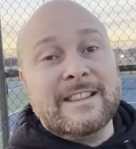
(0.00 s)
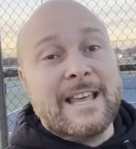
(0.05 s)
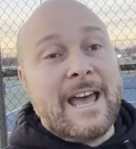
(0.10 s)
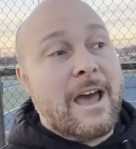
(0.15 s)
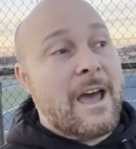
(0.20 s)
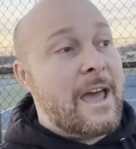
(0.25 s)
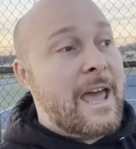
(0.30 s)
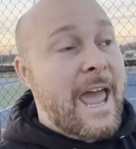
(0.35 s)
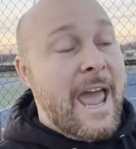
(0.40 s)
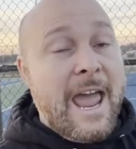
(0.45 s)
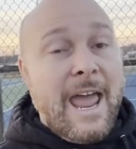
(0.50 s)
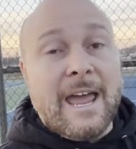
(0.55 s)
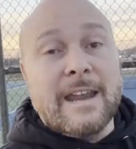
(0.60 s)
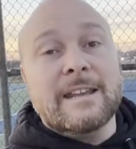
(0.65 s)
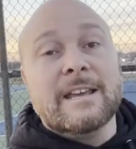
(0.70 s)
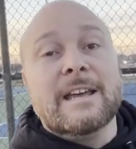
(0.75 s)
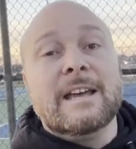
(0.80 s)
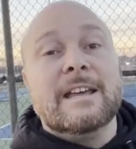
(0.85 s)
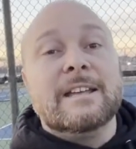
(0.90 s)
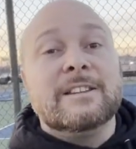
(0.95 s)
that, and
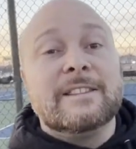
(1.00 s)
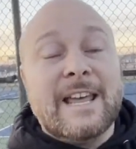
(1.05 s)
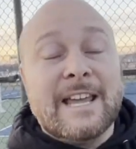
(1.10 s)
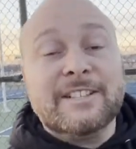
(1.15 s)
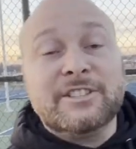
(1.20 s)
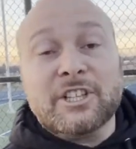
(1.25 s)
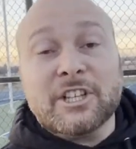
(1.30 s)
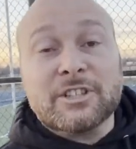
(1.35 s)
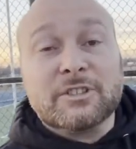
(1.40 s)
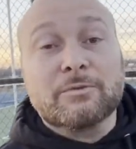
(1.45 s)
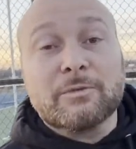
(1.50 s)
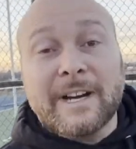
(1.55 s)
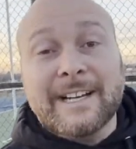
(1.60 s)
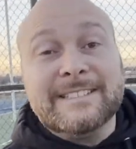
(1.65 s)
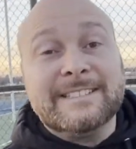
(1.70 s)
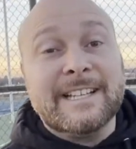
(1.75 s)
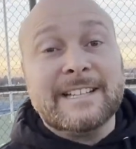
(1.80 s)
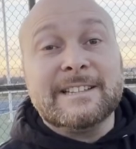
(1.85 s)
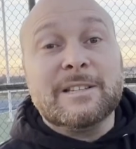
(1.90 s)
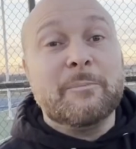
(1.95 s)
they just
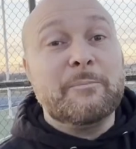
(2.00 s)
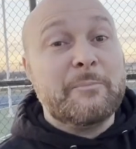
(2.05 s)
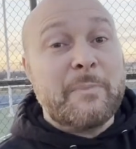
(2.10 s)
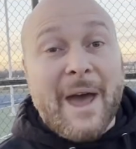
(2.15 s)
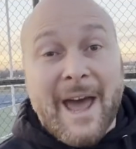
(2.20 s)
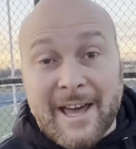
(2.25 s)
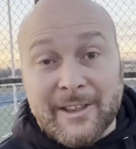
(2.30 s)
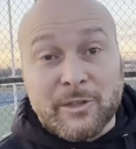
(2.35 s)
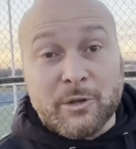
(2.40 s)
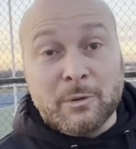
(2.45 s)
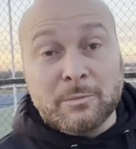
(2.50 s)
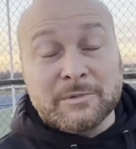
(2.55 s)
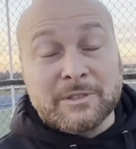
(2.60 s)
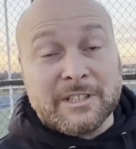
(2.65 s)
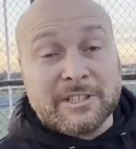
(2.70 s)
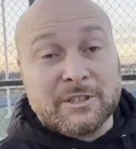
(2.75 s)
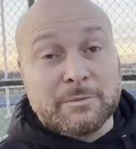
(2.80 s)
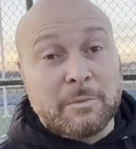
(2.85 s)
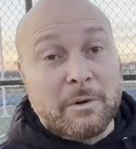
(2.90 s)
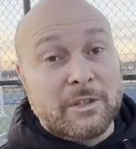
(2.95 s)
redid the bathrooms
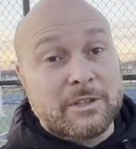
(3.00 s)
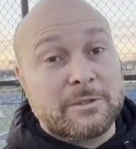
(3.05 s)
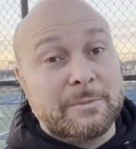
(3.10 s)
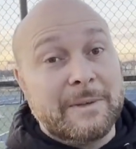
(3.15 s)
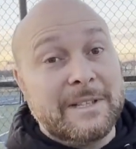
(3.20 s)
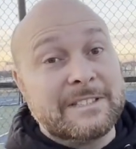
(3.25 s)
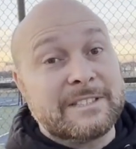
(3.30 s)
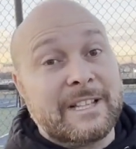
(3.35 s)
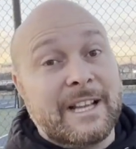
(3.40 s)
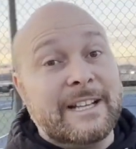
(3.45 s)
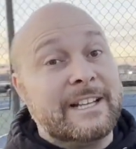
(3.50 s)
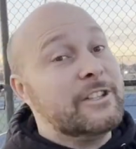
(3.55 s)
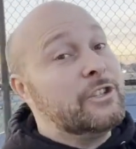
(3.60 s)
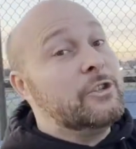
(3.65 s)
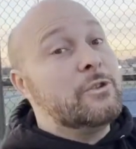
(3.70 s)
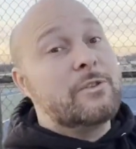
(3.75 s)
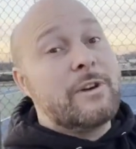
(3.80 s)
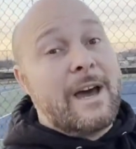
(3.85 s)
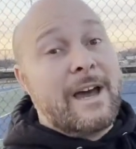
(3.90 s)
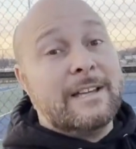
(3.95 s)
at Sportsman's Lake.
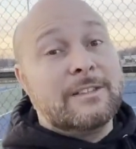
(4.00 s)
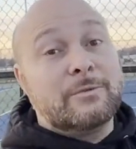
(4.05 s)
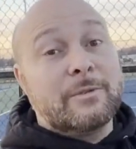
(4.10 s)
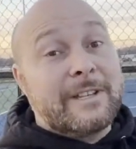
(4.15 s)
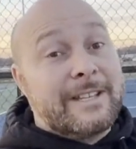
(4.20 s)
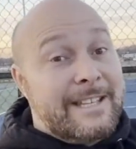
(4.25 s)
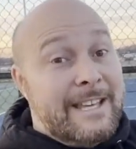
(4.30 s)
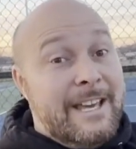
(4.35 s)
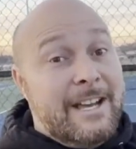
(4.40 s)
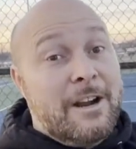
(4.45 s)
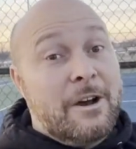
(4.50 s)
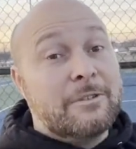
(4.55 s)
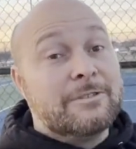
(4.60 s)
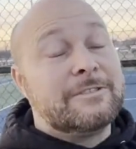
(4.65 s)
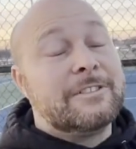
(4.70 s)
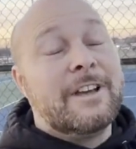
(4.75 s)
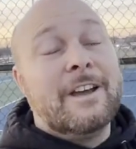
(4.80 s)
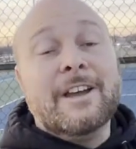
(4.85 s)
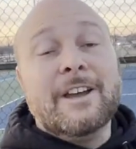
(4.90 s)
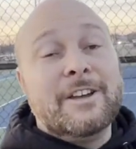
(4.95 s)
You guys with
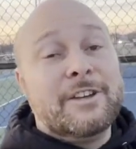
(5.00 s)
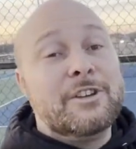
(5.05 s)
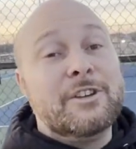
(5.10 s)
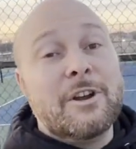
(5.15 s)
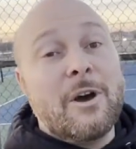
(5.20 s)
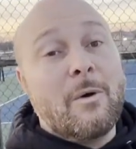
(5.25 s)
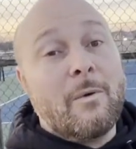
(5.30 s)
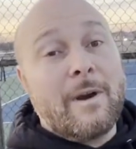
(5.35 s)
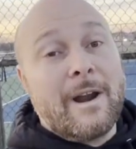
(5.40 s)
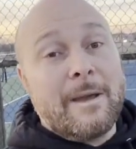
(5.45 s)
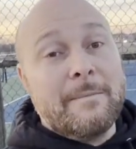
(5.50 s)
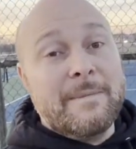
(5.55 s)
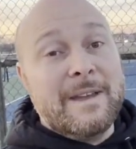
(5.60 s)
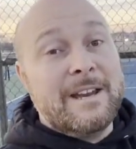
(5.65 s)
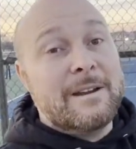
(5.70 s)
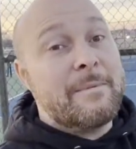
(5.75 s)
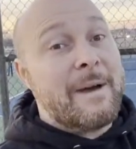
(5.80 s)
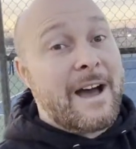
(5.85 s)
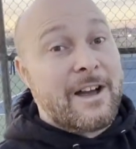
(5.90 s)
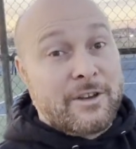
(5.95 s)
kiddos, you know what I mean
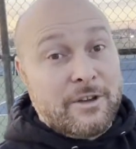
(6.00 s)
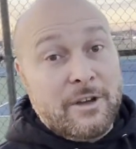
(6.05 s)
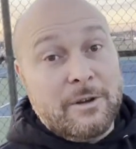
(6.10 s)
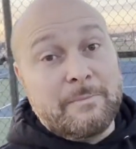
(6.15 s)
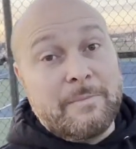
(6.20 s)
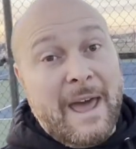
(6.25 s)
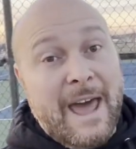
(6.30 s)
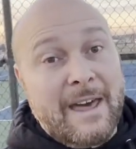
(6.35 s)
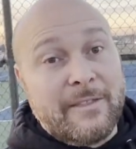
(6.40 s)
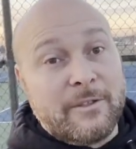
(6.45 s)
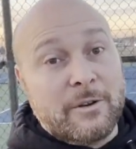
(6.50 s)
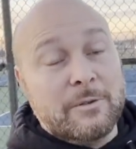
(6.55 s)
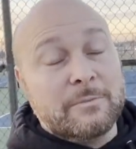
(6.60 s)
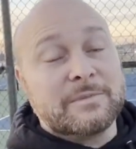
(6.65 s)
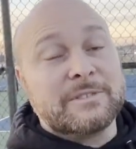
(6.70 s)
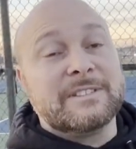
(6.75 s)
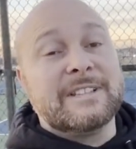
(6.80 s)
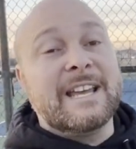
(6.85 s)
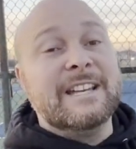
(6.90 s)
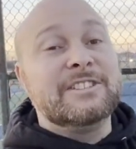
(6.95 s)
about good
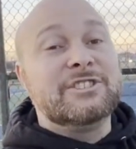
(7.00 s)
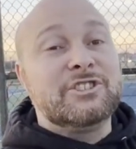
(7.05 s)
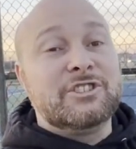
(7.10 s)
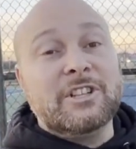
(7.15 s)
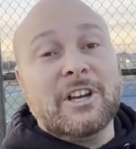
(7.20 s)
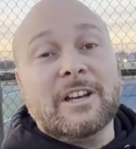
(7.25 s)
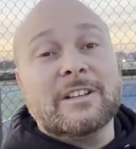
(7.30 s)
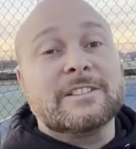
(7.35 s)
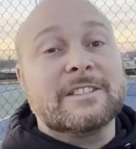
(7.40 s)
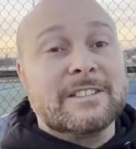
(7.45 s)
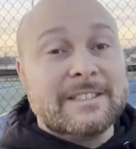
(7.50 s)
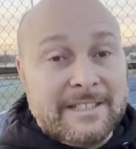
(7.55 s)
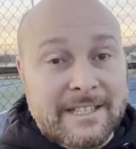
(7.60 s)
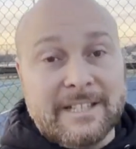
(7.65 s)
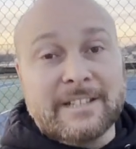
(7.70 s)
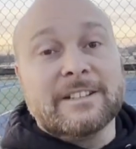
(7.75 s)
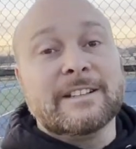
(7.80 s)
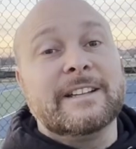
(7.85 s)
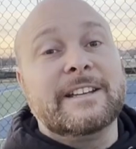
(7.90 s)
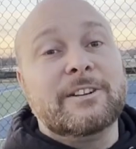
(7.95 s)
bathrooms. They just
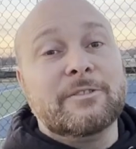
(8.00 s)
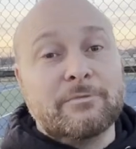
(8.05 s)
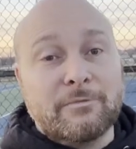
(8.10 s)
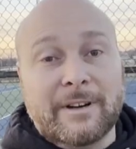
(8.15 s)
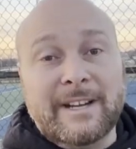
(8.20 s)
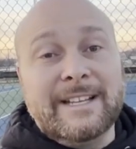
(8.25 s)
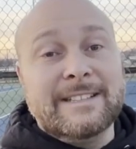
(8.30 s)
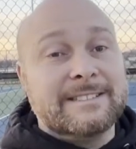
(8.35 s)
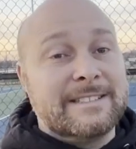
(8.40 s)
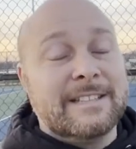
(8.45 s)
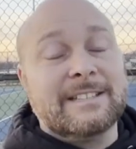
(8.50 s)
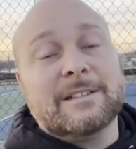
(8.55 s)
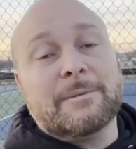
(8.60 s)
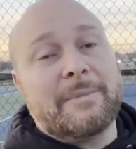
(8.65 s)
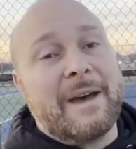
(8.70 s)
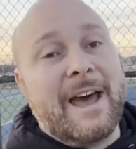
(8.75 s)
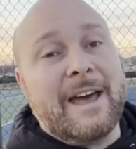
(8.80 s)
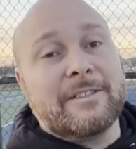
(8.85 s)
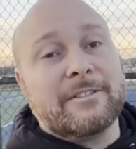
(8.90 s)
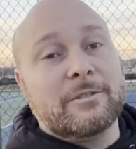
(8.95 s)
literally redid the
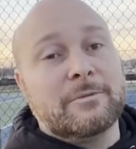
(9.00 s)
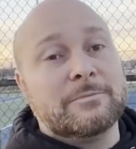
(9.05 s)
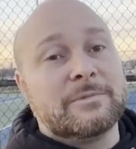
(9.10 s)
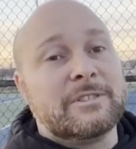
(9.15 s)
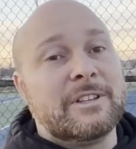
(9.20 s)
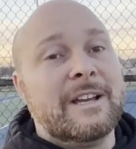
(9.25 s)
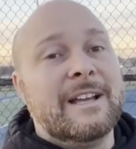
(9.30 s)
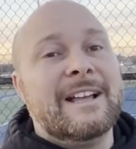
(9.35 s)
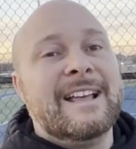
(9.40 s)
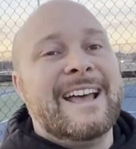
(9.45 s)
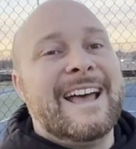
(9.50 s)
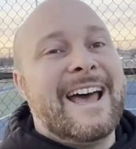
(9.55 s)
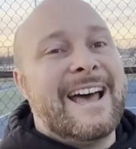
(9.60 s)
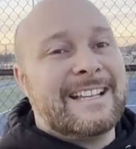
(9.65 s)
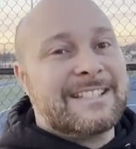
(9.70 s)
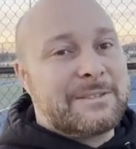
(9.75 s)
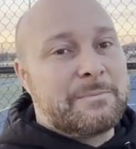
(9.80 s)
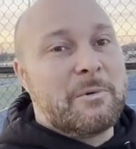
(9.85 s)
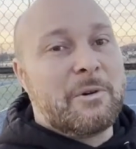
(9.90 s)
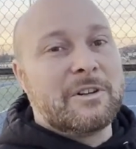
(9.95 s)
bathrooms at
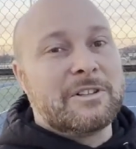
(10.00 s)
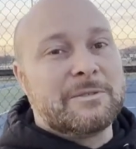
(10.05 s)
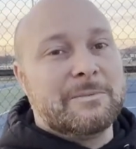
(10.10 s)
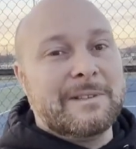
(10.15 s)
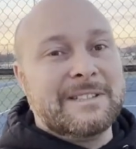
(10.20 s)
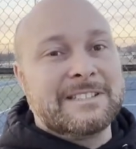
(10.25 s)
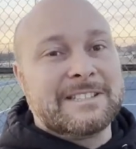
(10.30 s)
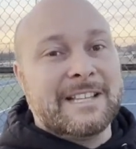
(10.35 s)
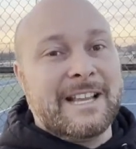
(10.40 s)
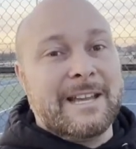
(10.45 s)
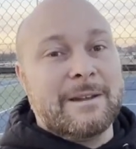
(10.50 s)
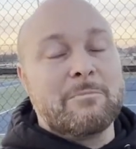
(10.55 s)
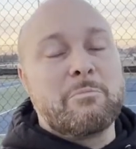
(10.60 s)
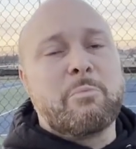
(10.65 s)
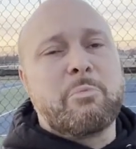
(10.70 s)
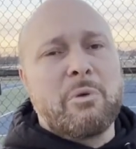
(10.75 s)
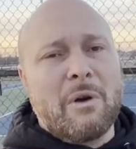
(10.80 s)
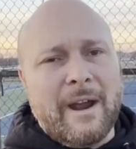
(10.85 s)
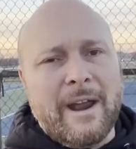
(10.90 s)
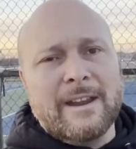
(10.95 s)
Sportsman's Lake.
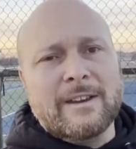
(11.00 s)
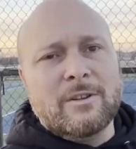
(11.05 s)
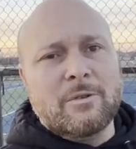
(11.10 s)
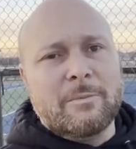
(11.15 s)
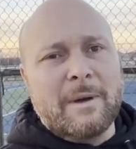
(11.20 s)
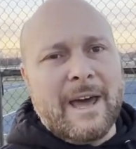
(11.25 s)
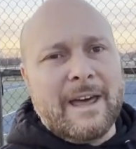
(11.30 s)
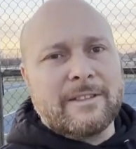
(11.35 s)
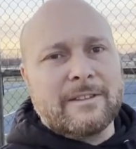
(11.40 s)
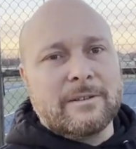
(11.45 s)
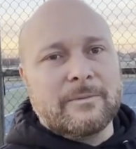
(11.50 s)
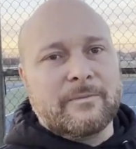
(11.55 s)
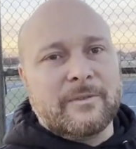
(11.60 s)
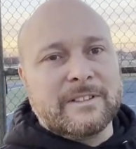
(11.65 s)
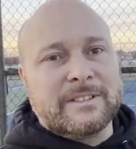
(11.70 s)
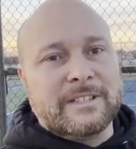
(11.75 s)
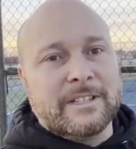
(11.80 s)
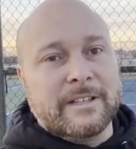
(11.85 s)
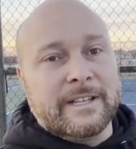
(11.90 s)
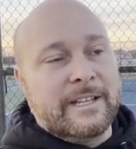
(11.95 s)
Brand new bathroom
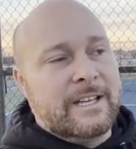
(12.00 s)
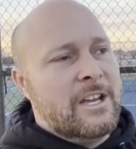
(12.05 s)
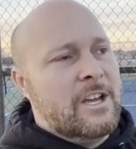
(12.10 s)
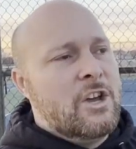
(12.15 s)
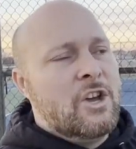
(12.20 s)
facility.